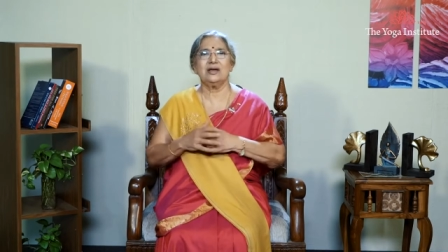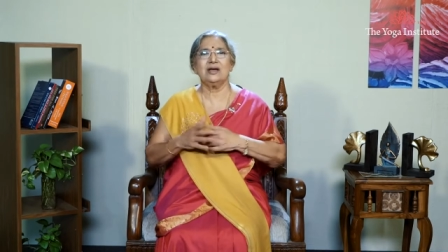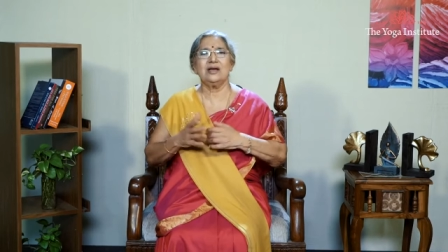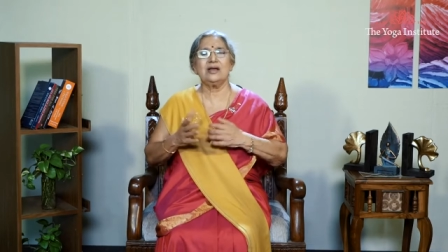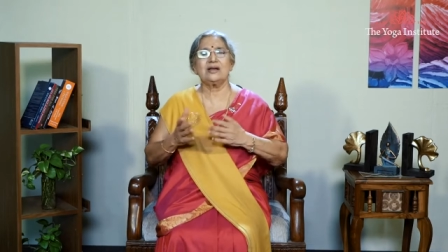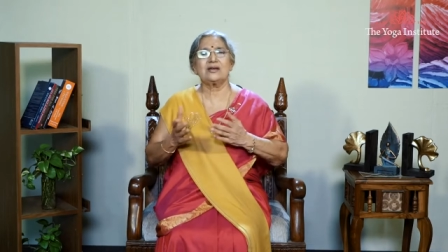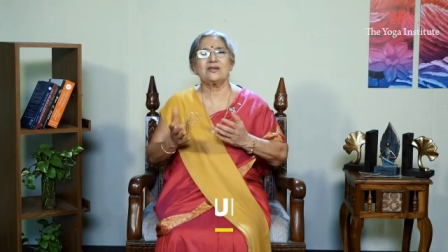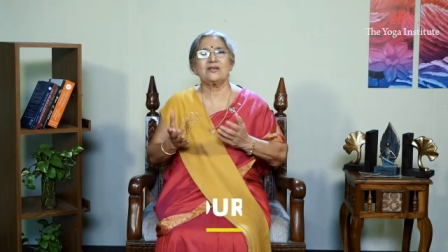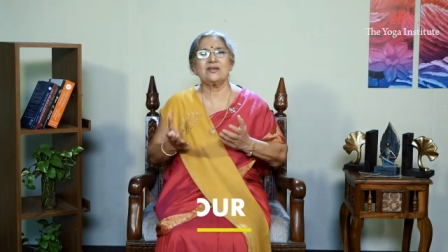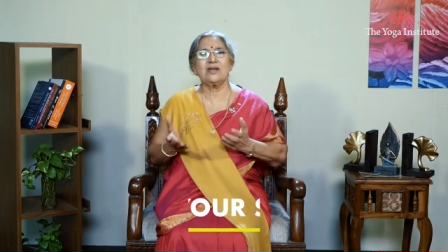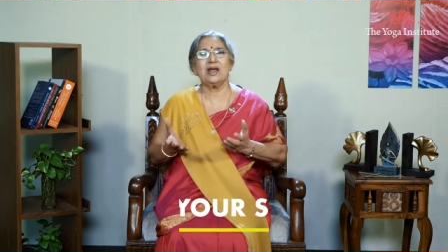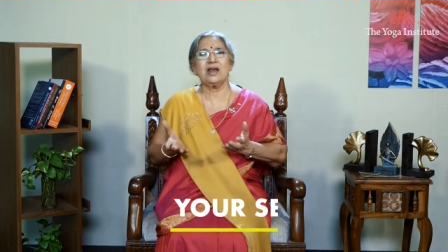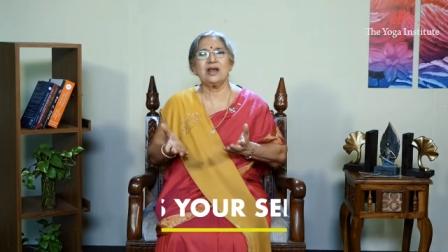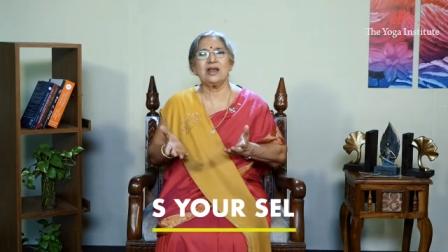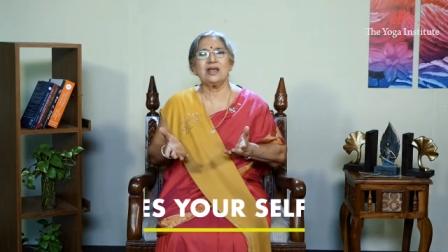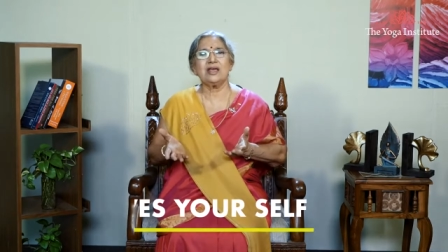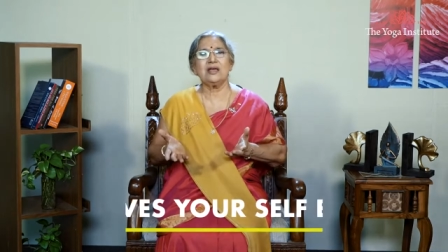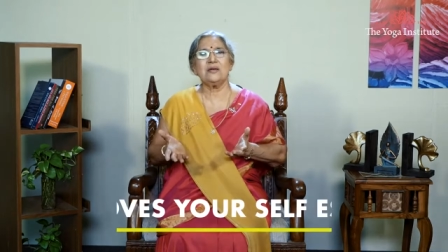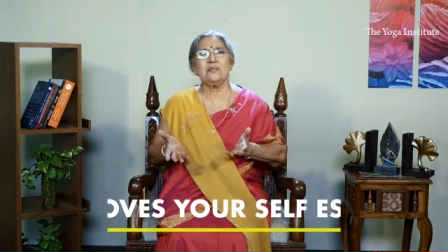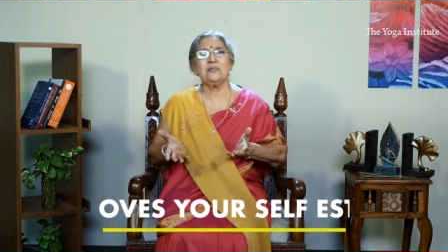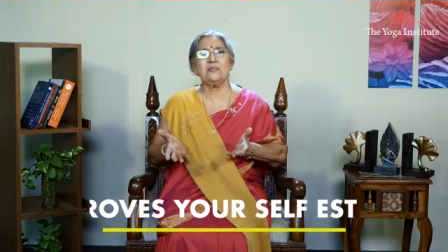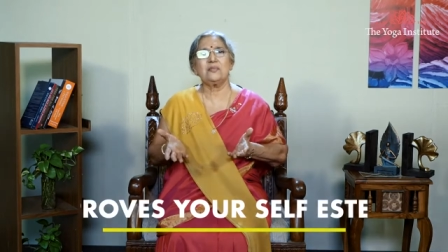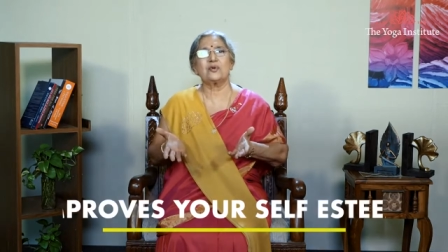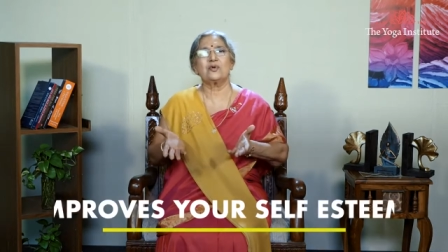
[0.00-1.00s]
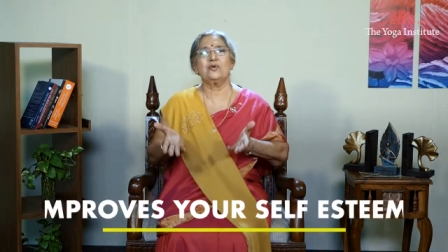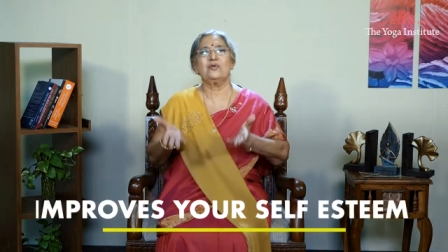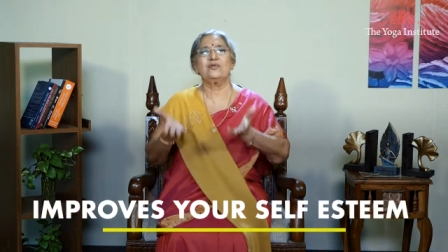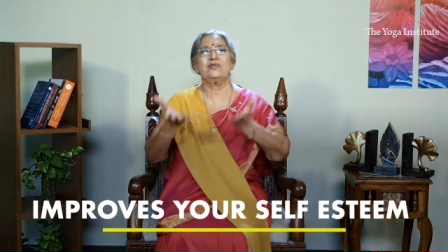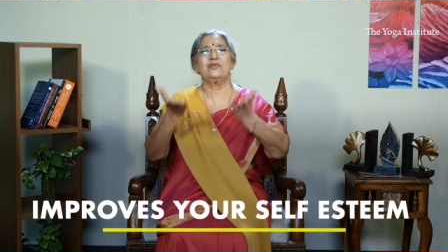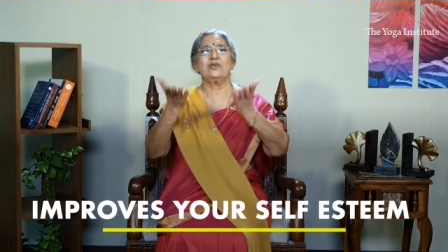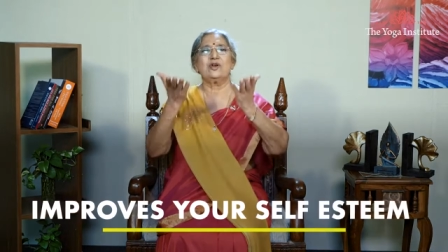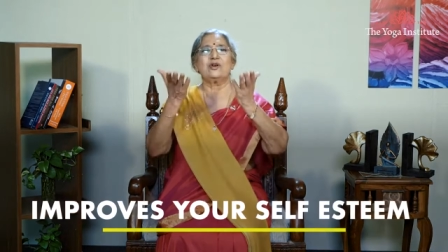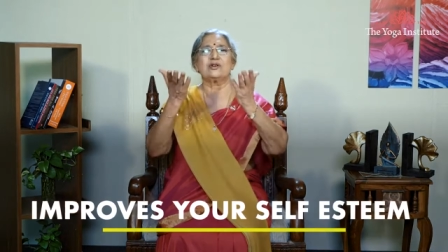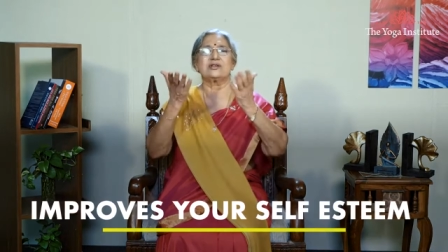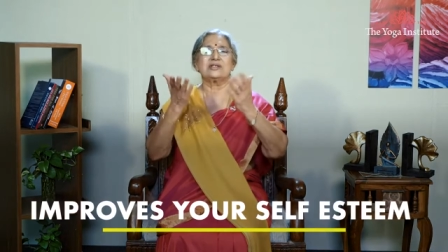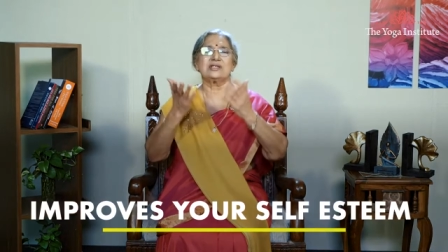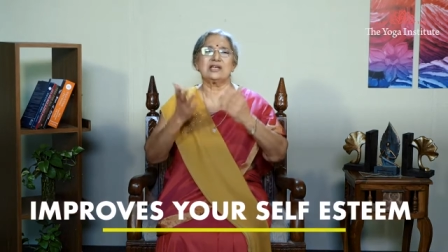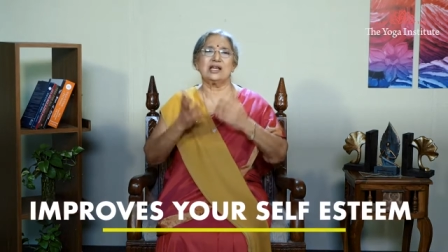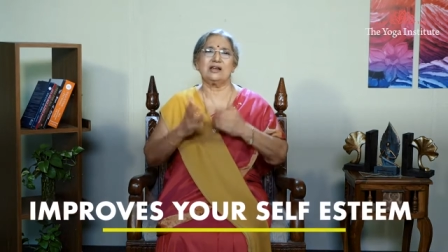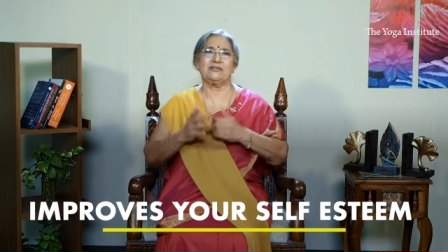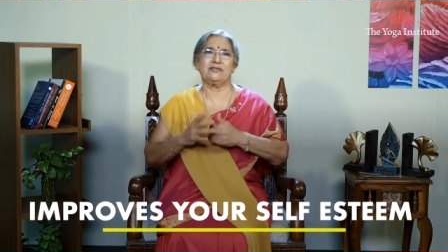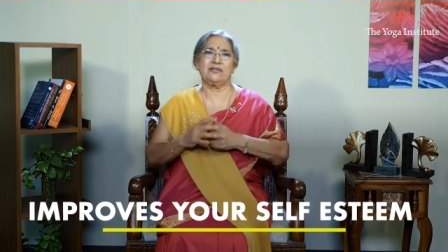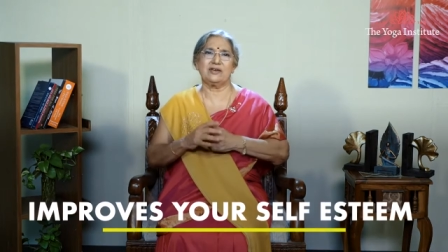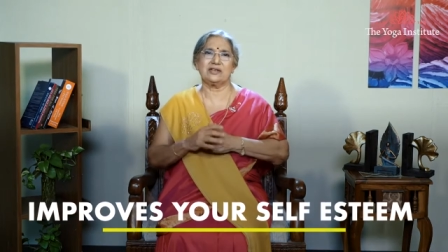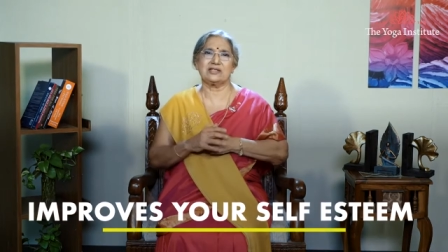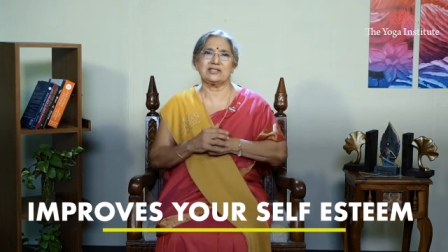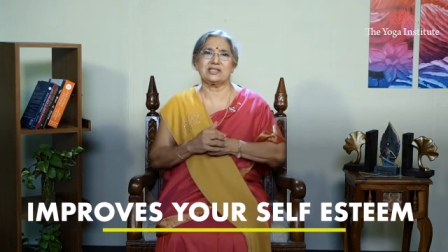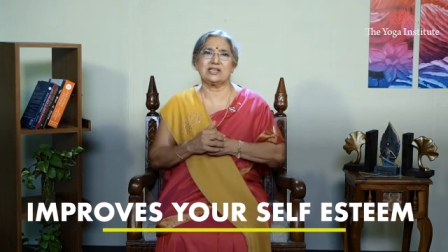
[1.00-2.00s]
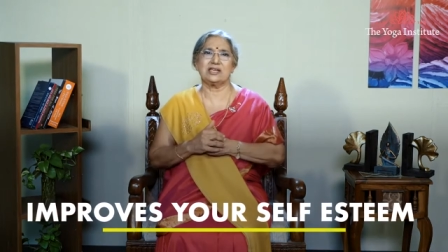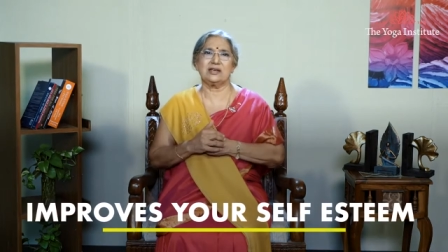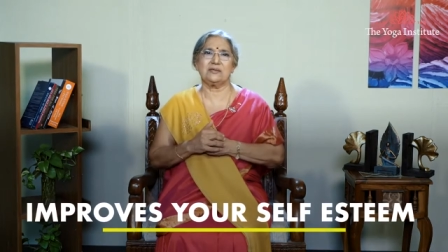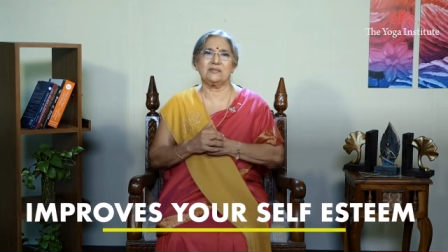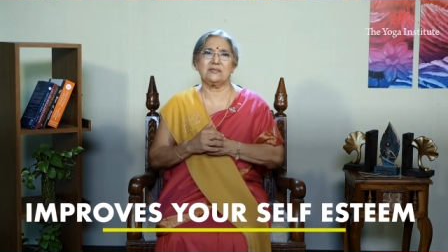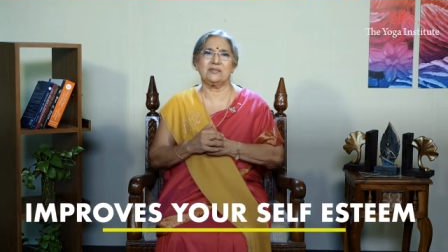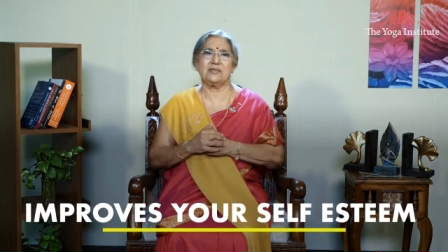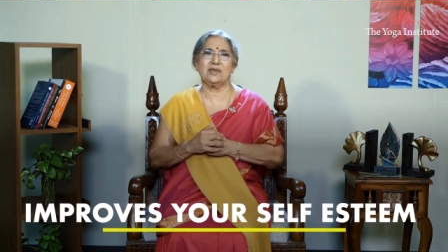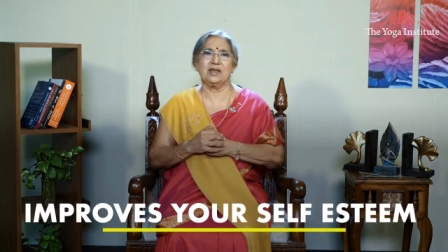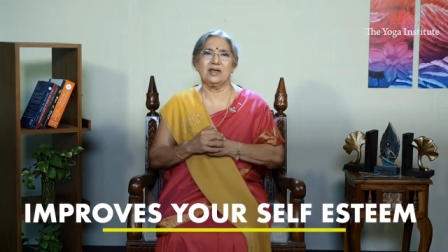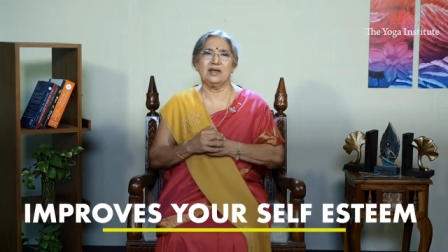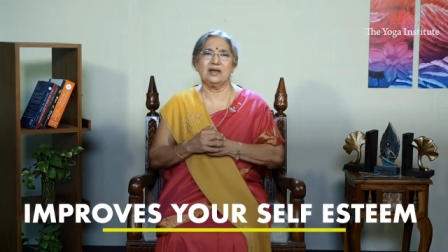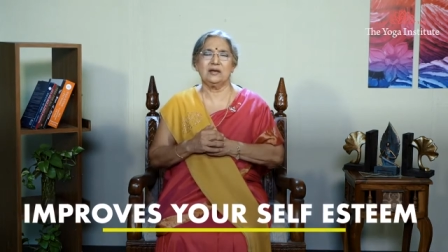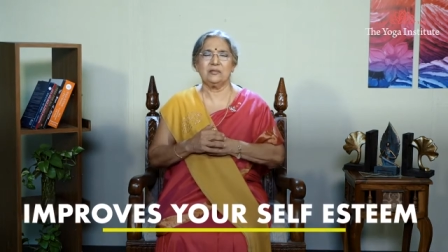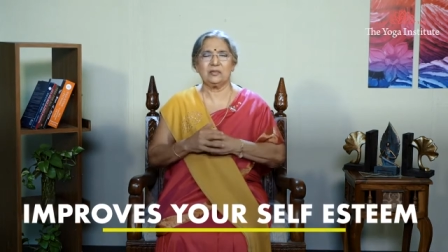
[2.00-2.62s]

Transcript: it really improves your self-esteem